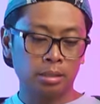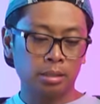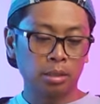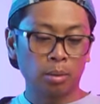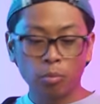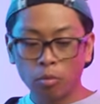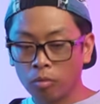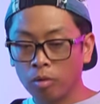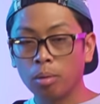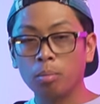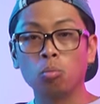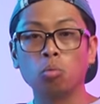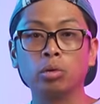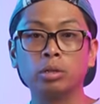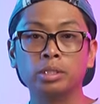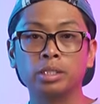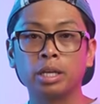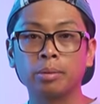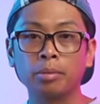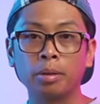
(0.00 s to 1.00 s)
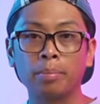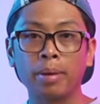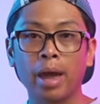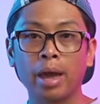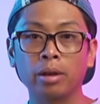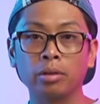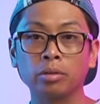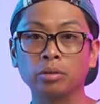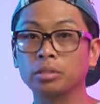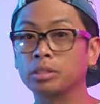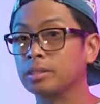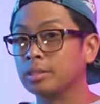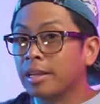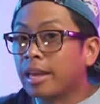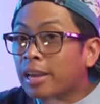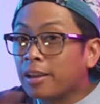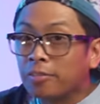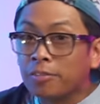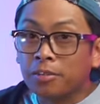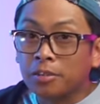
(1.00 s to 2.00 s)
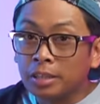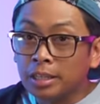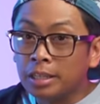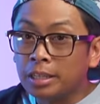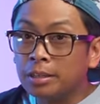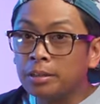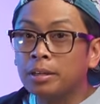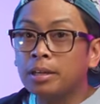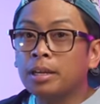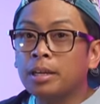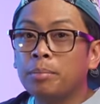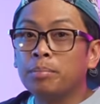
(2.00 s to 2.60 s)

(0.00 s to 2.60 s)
Some of them would send me paddles, thankfully,